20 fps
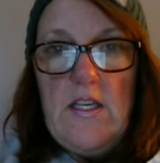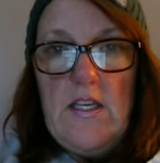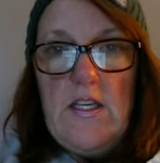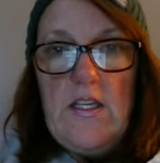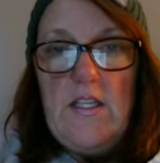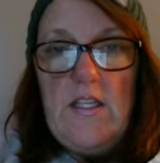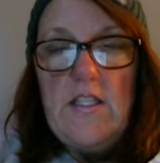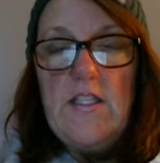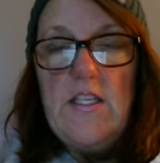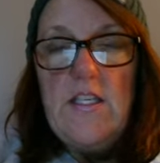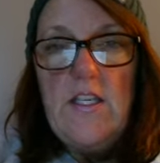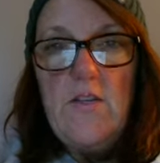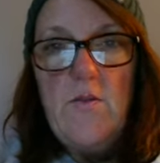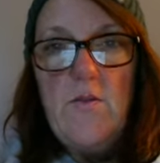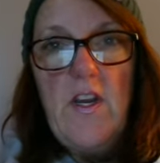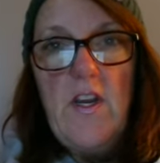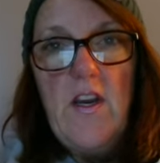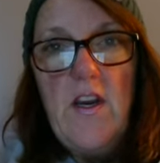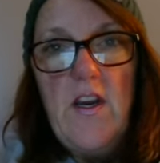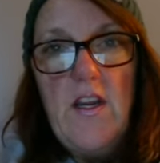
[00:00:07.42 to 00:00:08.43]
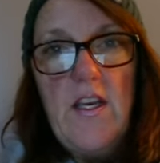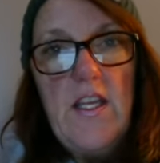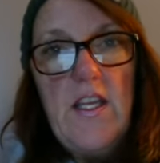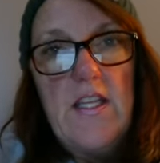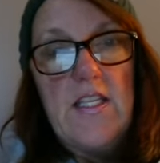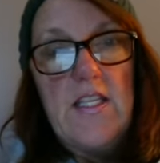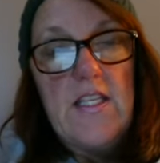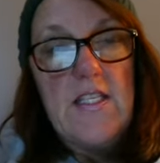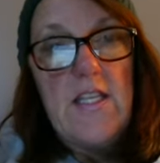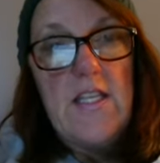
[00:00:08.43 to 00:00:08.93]
continuing on in
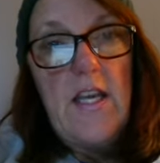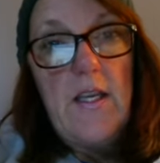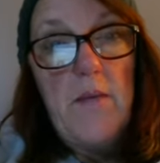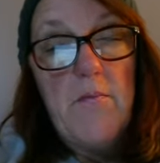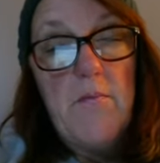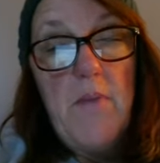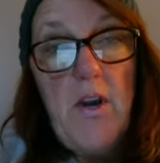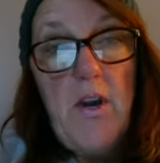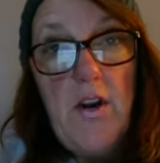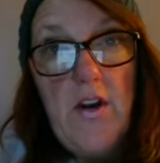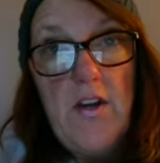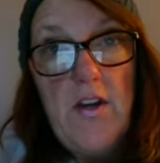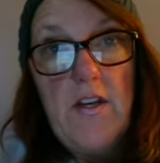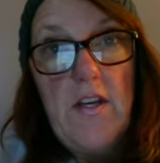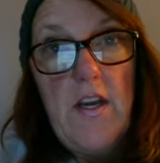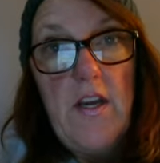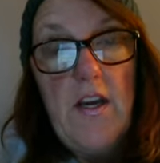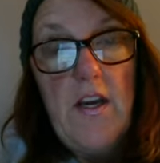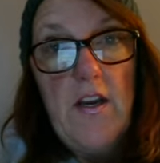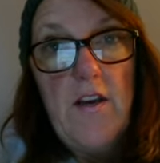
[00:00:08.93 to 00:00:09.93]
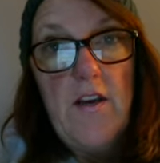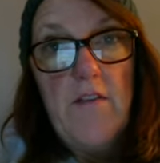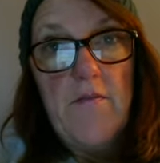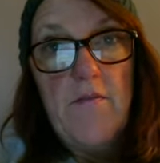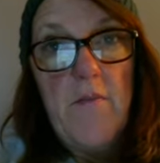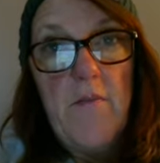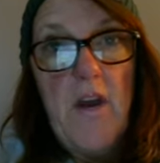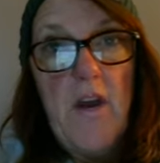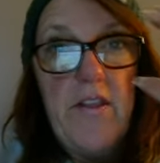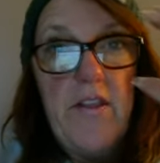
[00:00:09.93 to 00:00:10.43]
the second part of
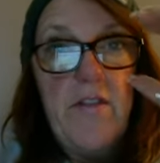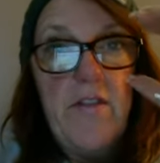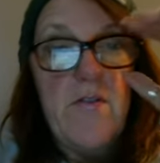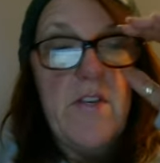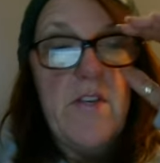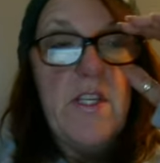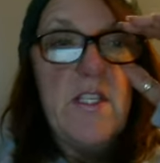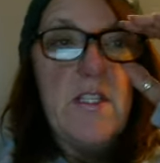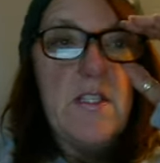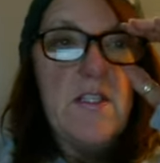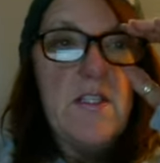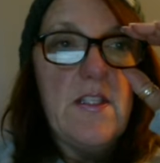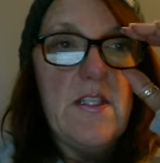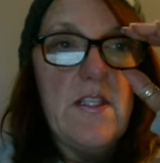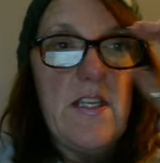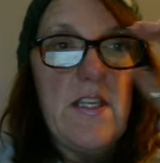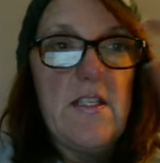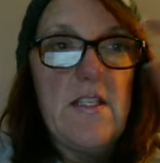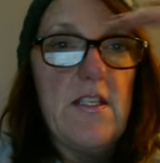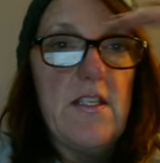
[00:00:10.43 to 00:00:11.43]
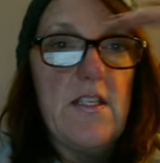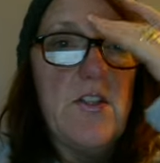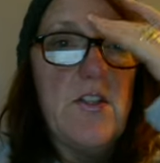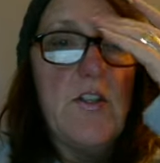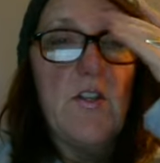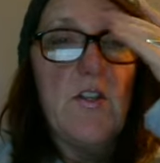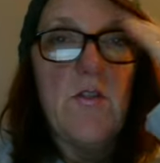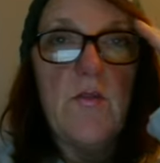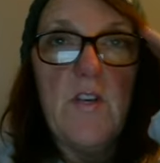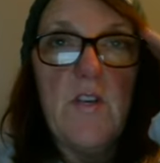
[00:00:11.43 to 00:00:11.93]
Mod 3 Lesson
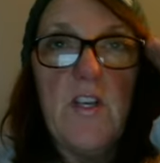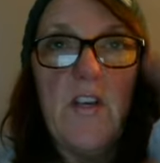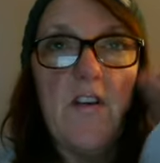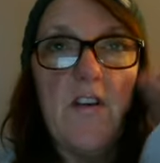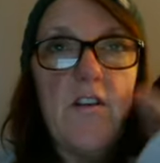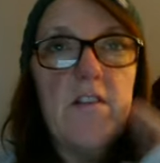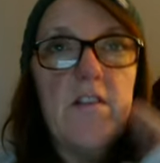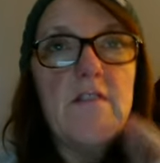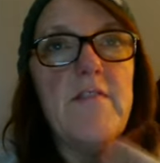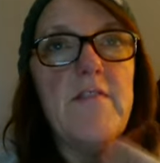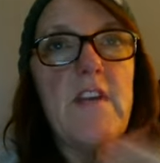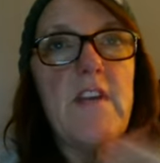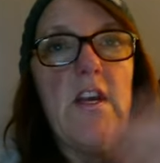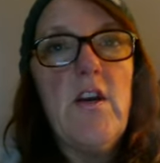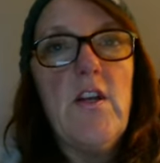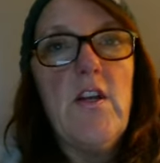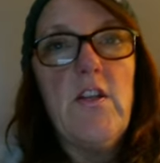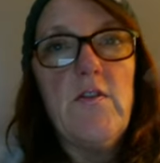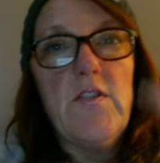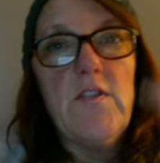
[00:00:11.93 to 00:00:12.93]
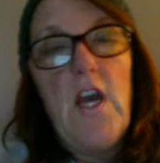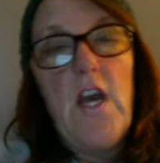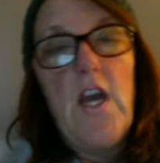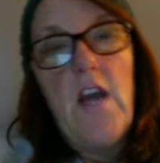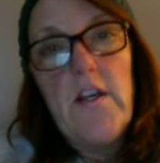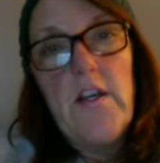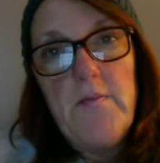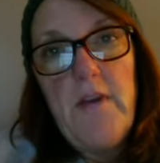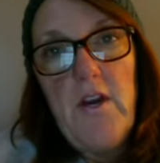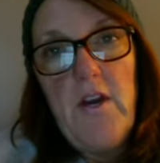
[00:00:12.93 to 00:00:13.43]
2 here. You've
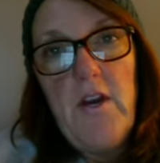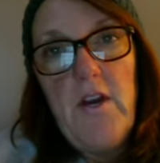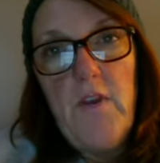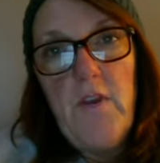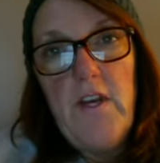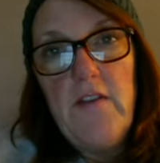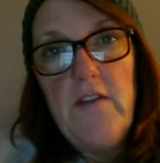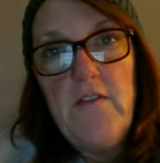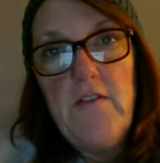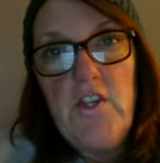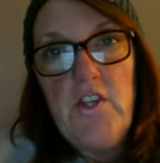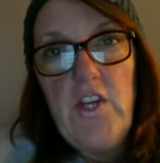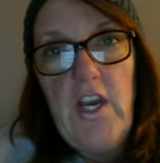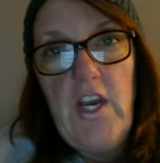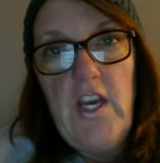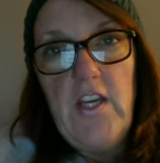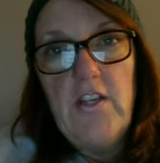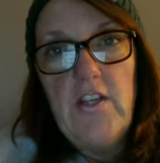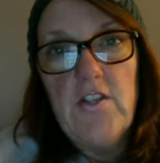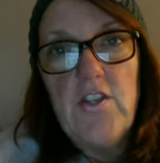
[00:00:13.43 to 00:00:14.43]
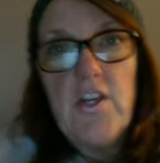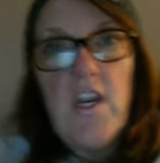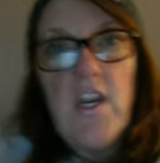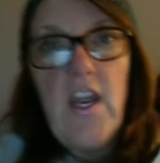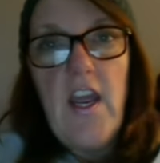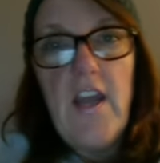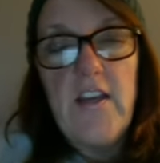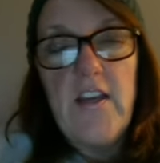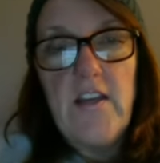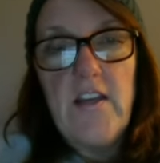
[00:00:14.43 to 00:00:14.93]
talked about rate of change,
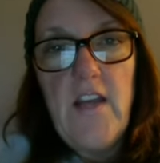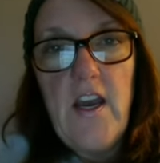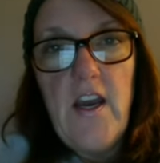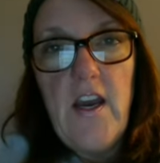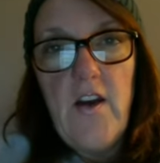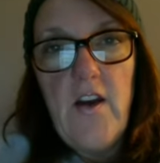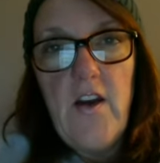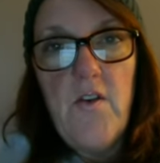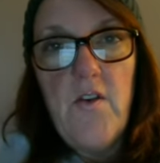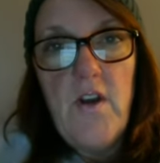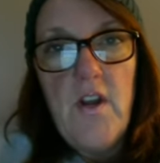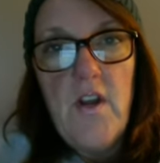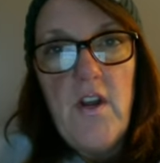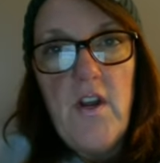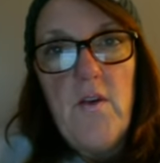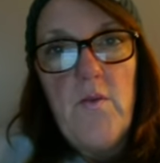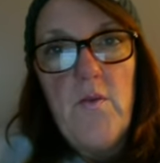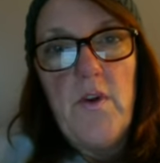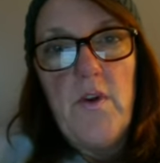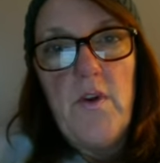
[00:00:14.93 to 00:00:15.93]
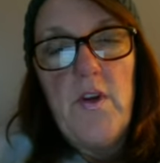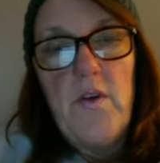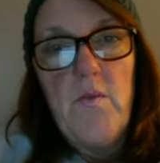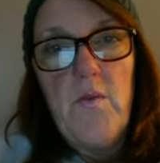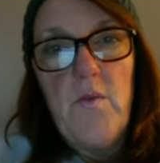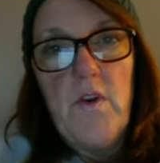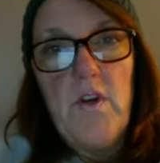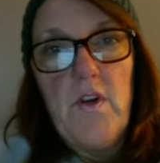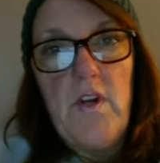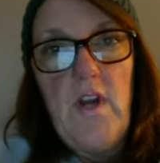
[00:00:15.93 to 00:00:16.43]
and now we're going to
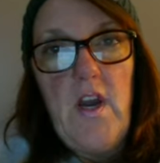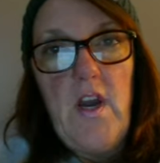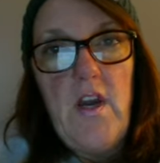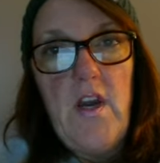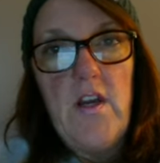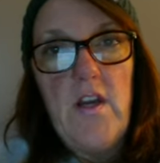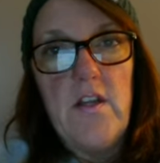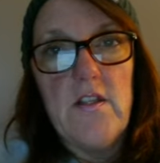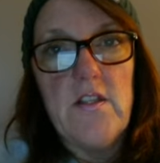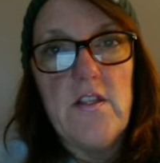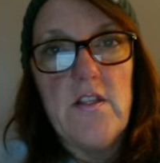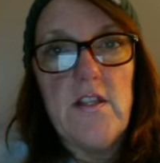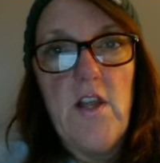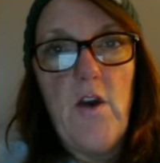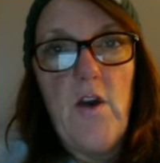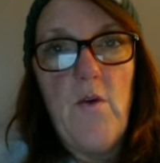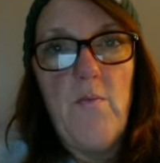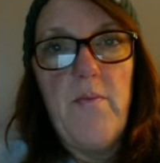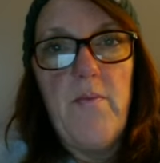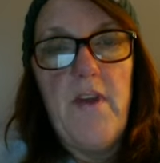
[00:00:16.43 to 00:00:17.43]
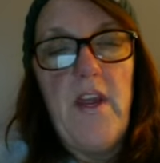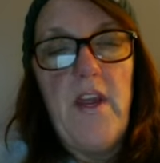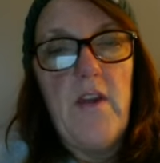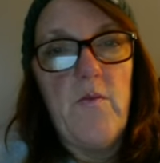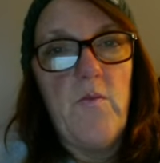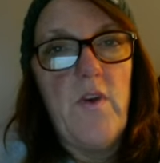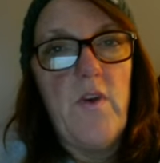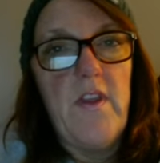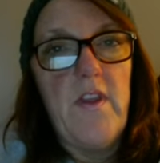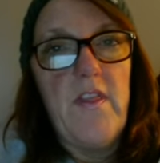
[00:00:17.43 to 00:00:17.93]
work on slope
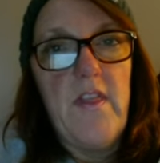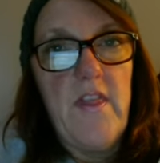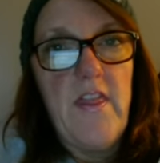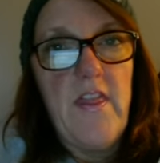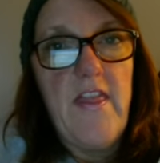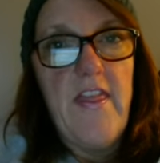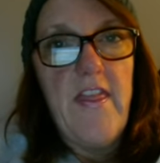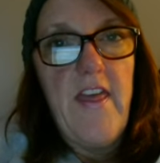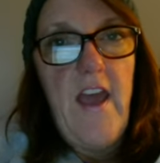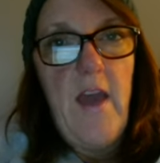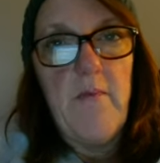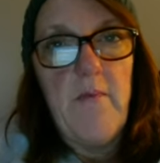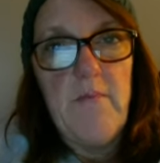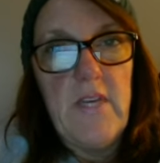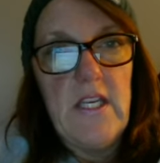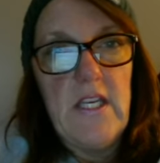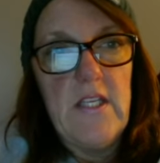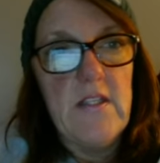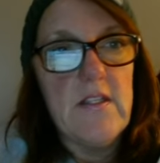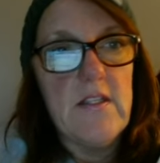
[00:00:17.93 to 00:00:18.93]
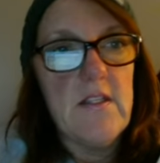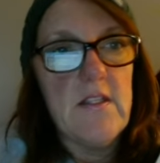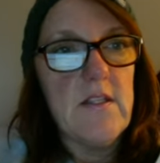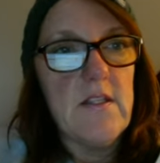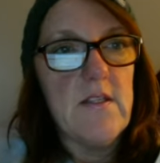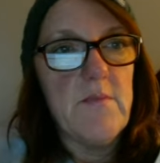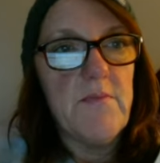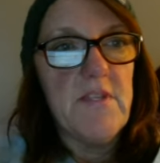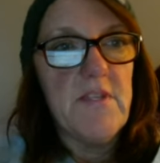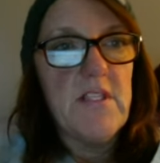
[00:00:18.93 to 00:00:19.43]
and what that means
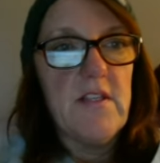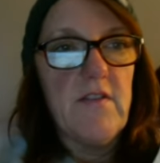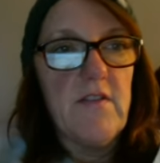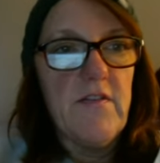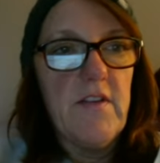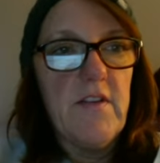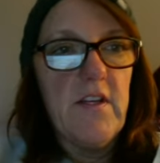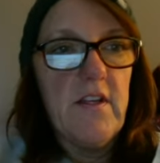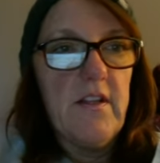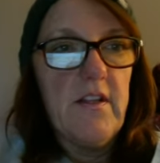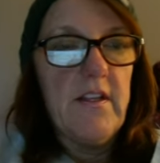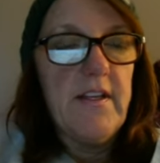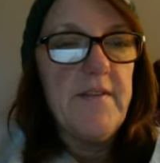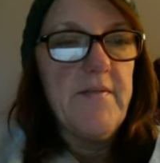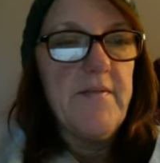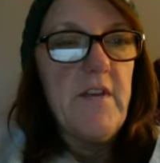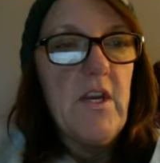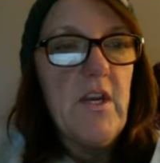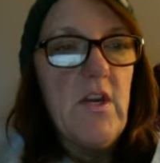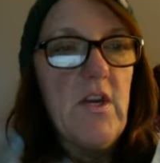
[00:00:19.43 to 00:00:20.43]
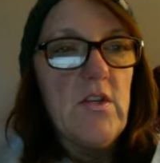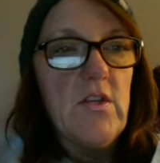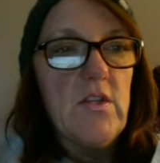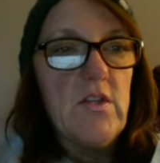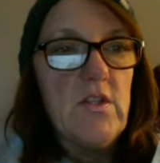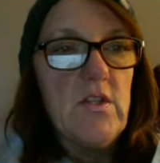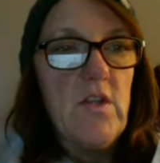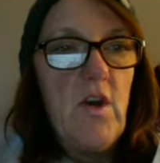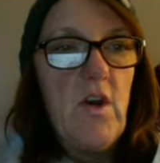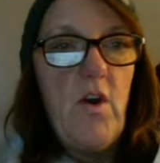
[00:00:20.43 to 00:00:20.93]
specifically.
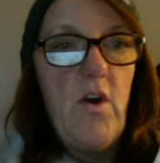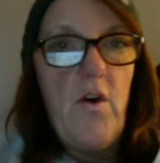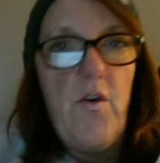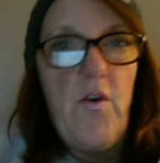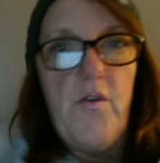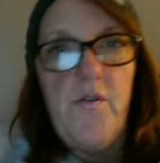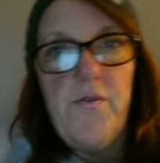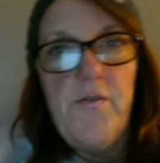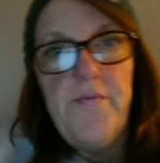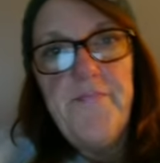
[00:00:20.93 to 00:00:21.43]
So,